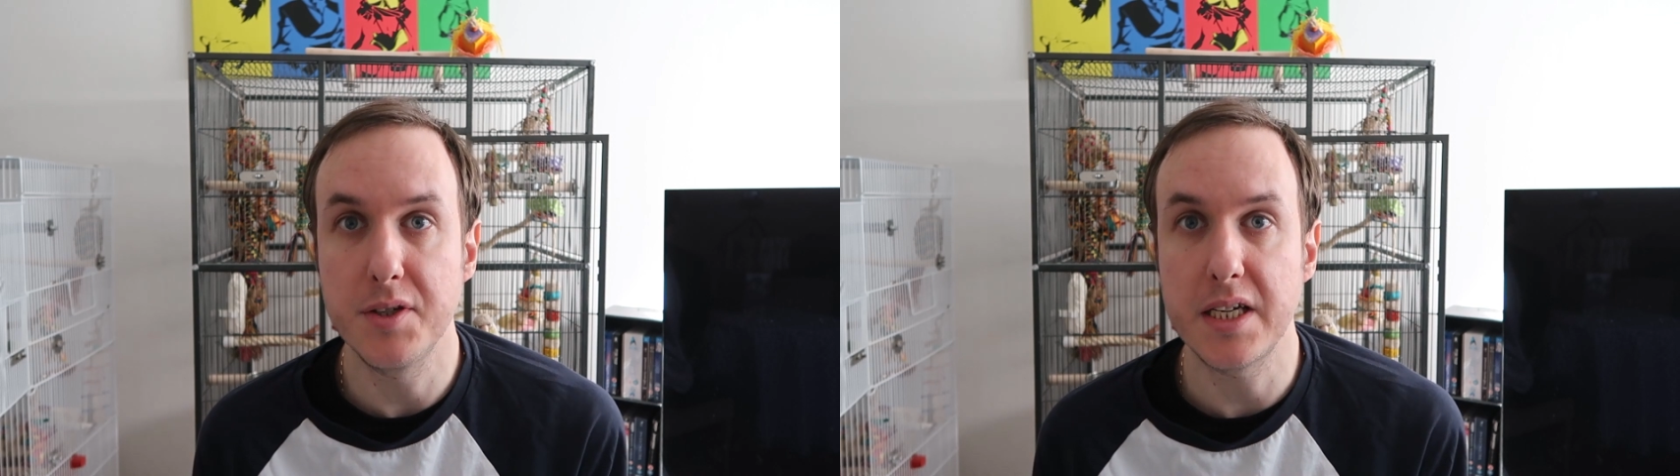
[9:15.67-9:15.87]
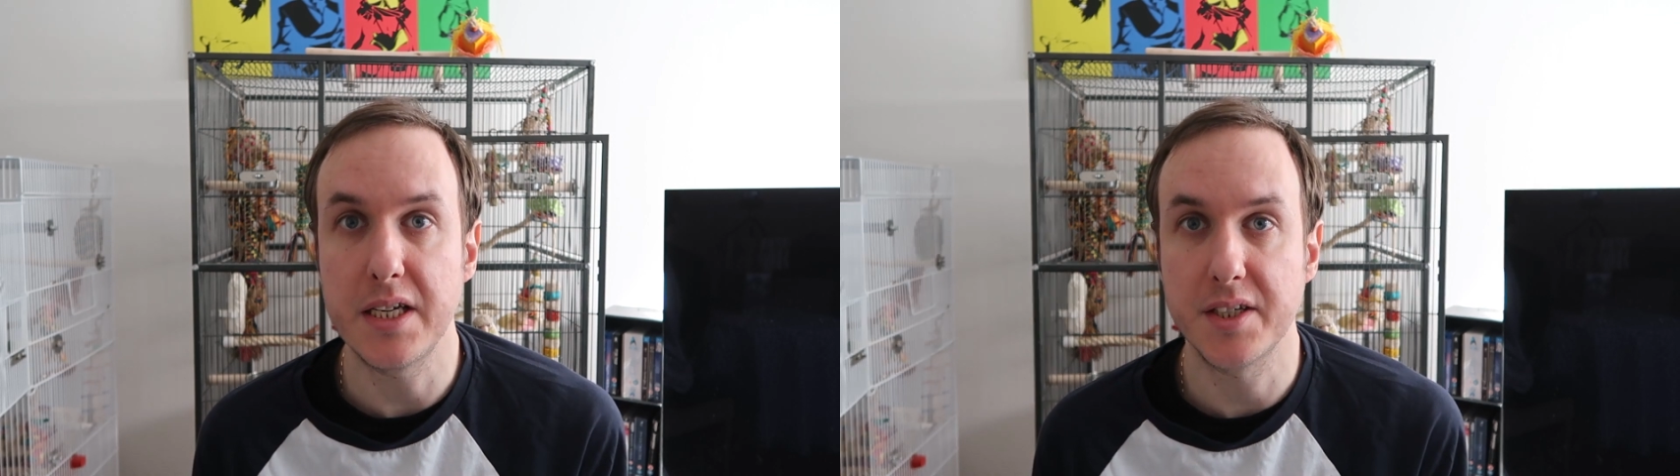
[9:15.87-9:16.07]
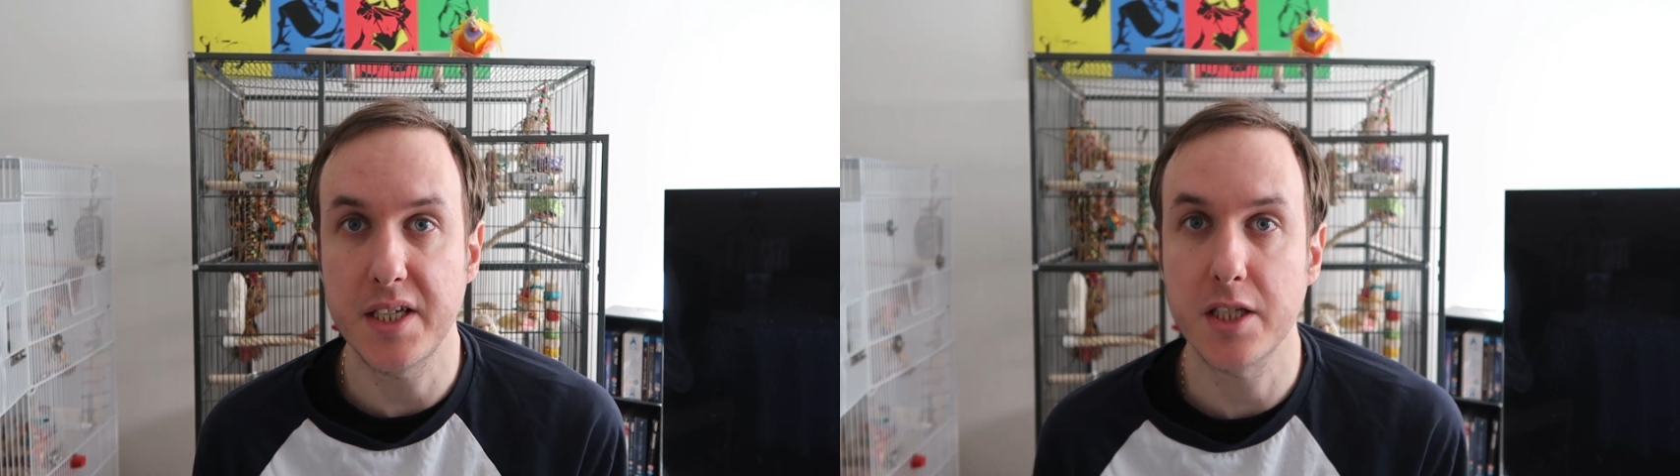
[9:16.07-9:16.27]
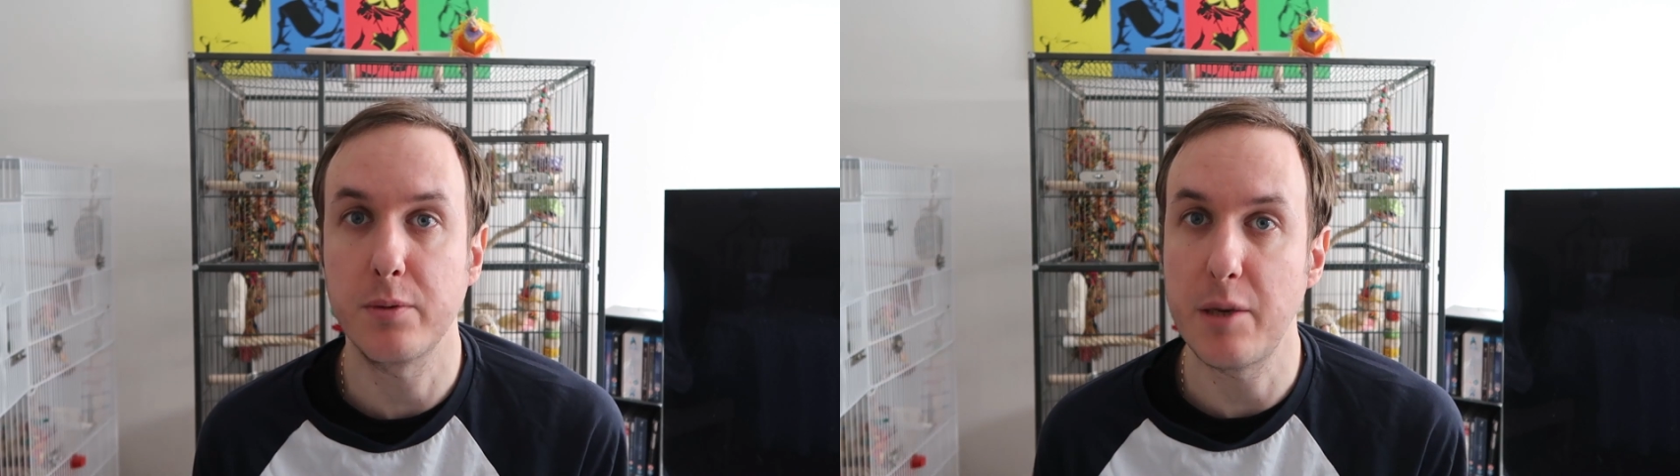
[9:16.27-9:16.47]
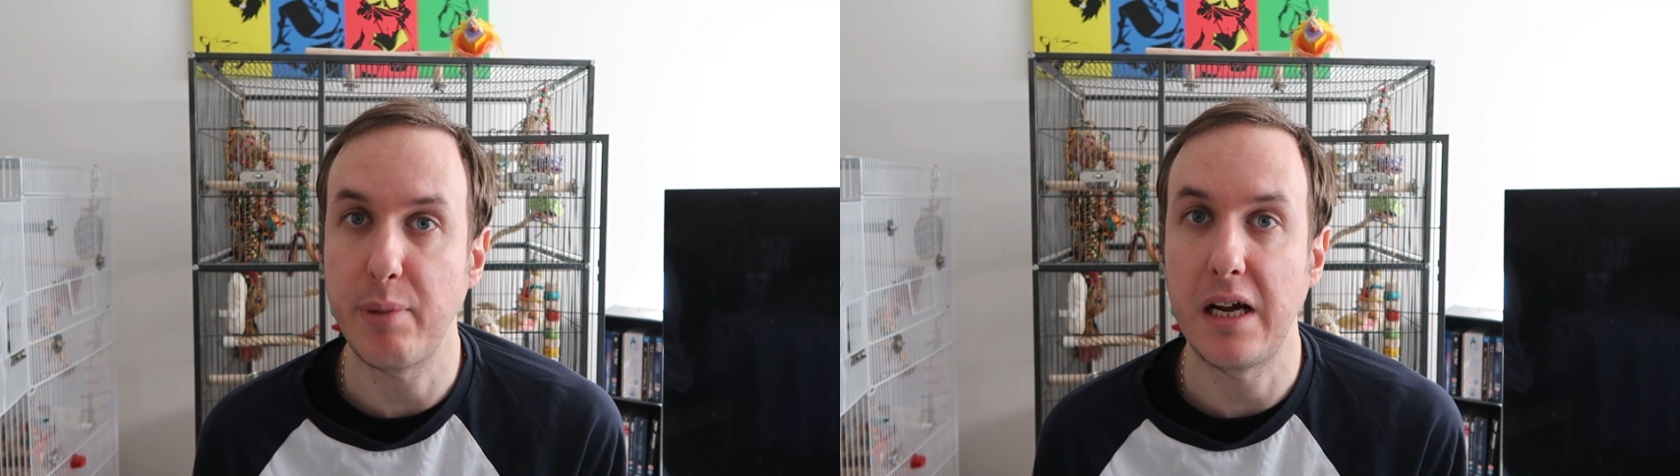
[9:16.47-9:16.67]
is £6 to
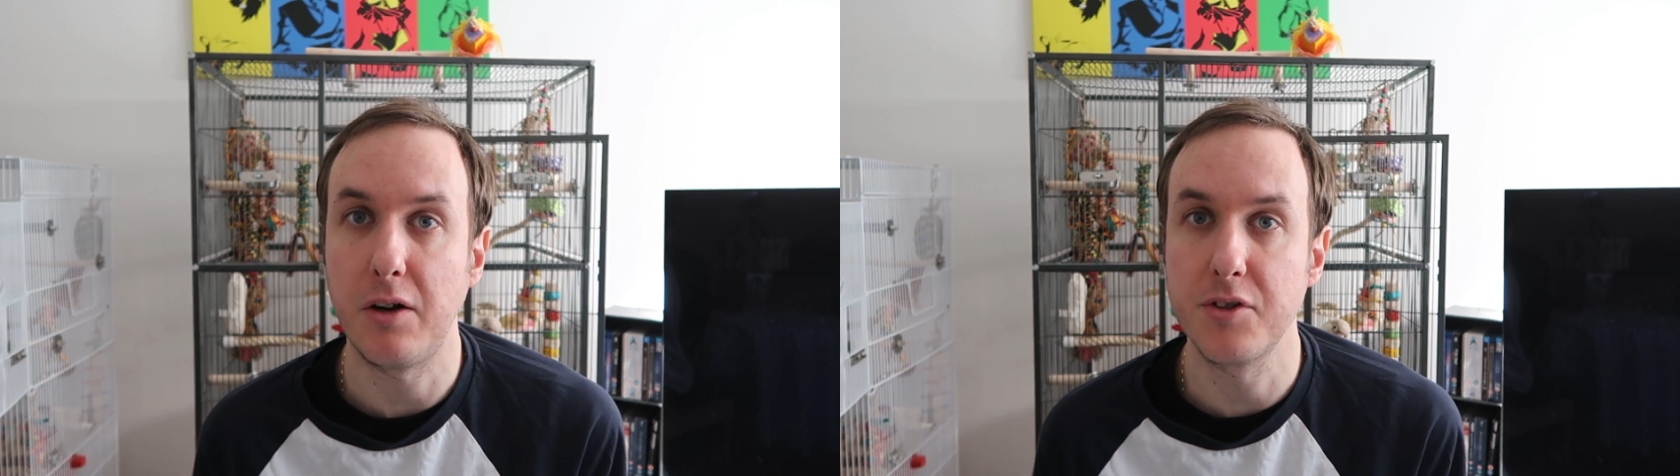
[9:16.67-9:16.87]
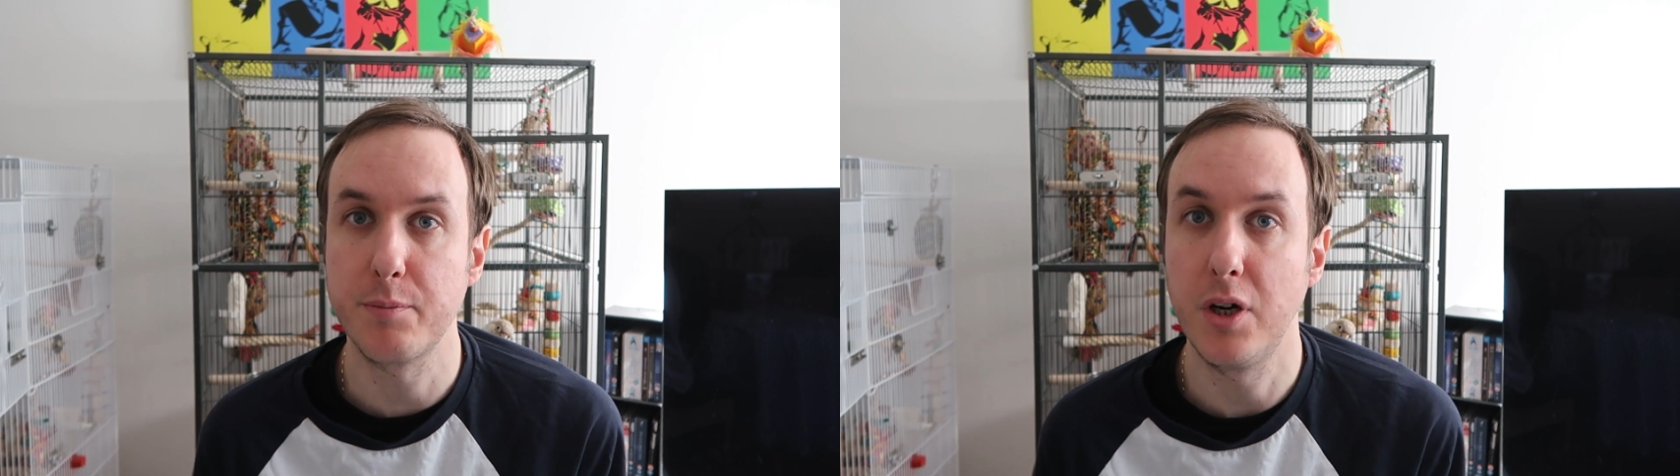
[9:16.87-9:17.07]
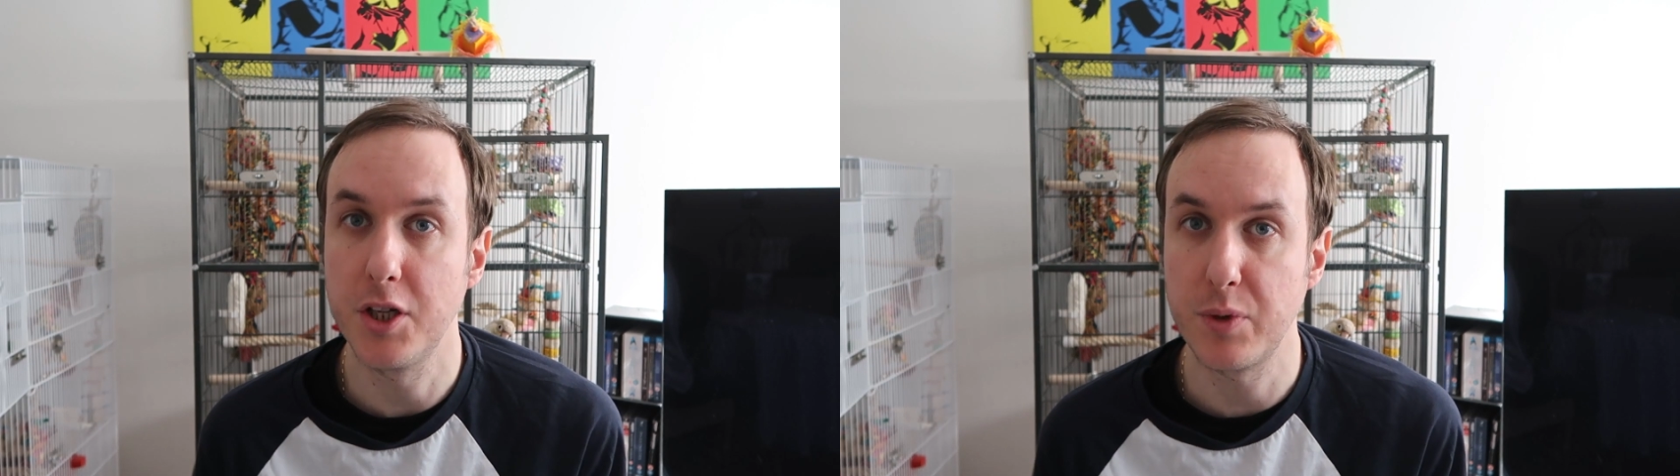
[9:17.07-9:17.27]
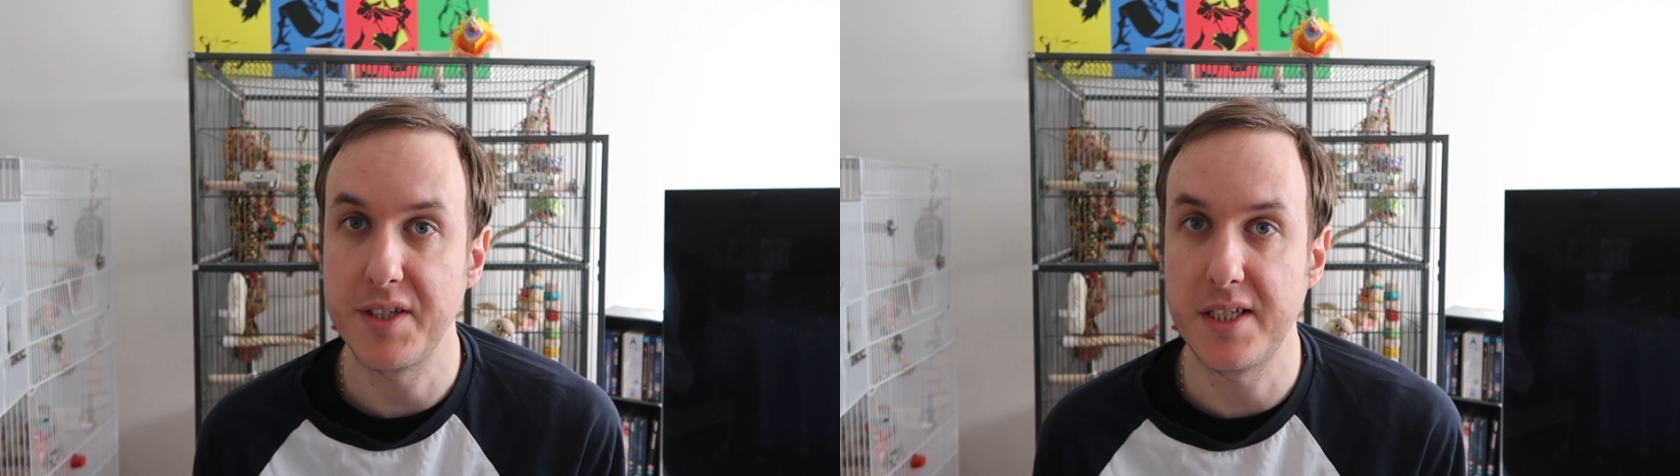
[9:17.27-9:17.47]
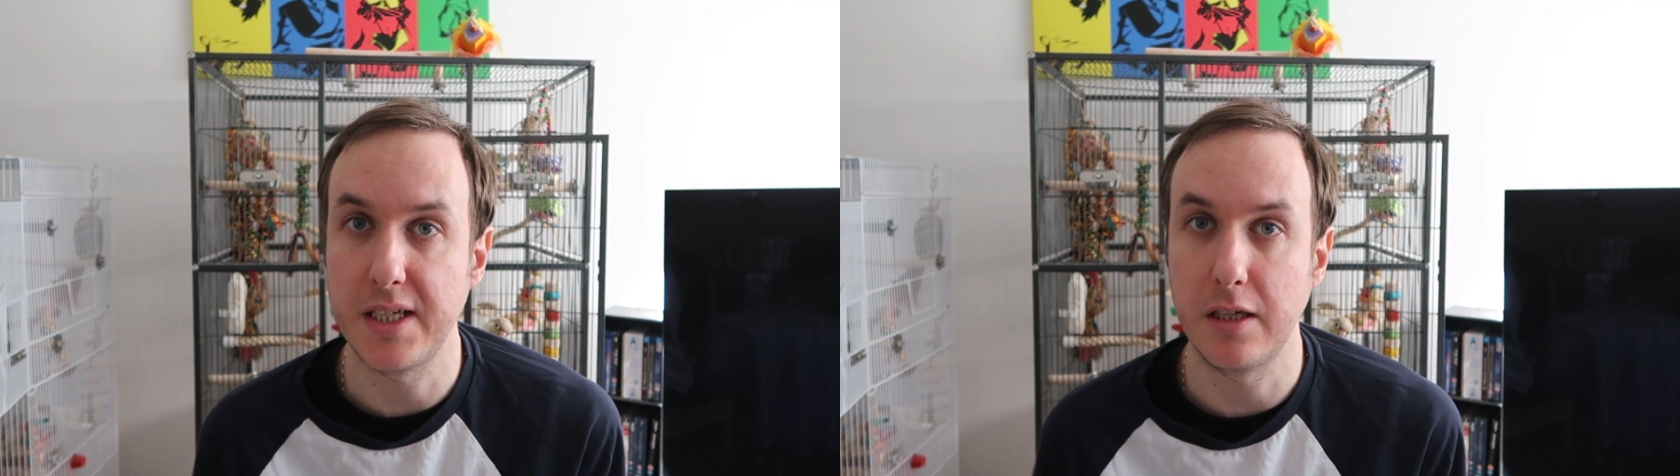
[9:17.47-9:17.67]
£8 per
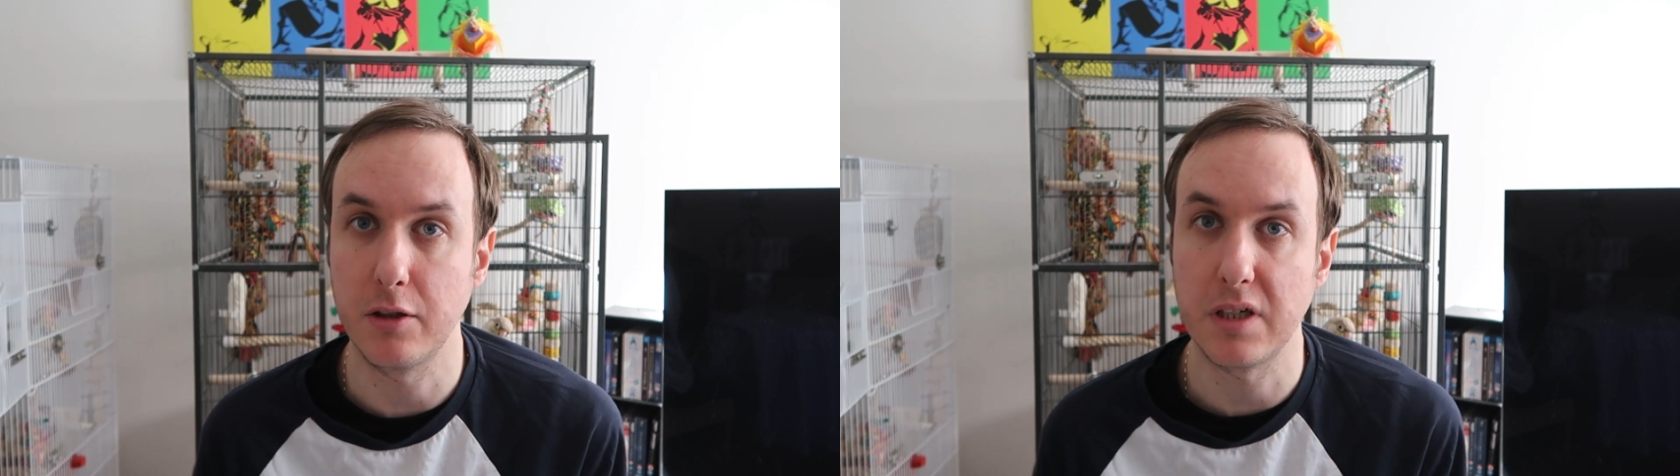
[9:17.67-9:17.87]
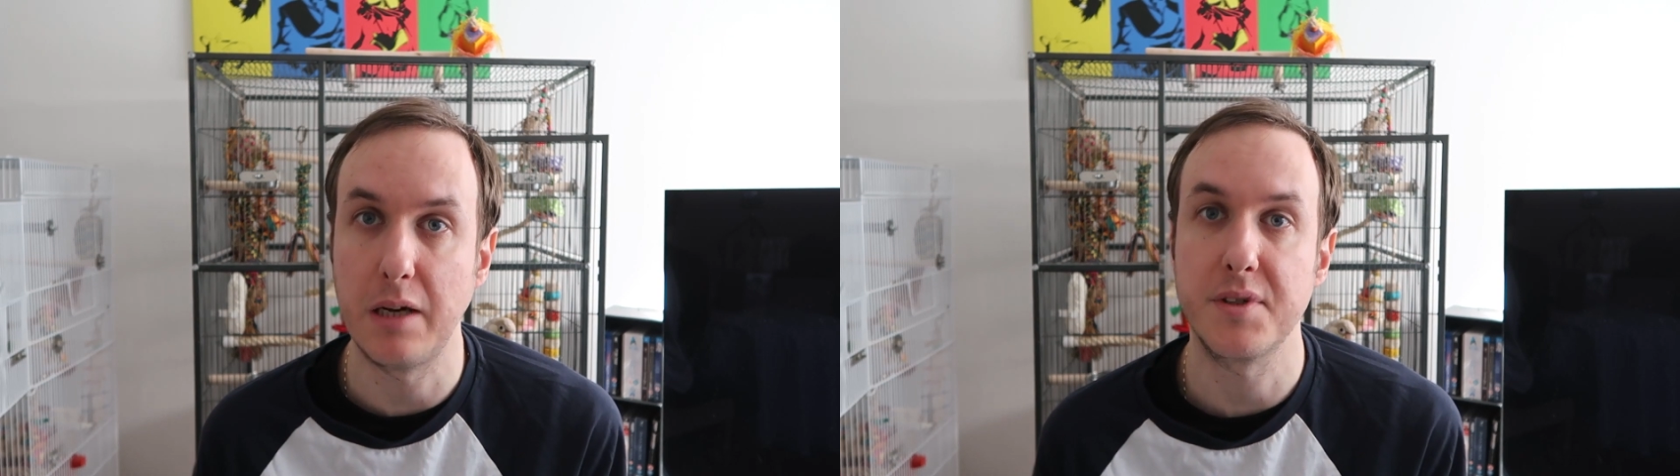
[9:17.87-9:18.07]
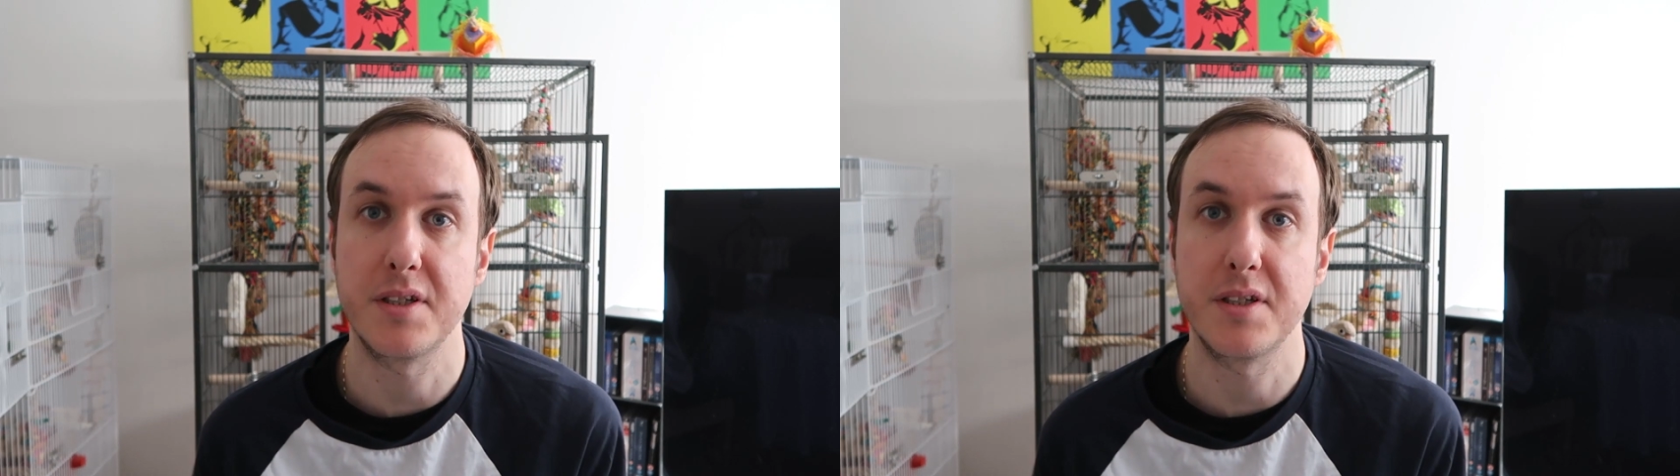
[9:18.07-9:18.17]
20 kilograms.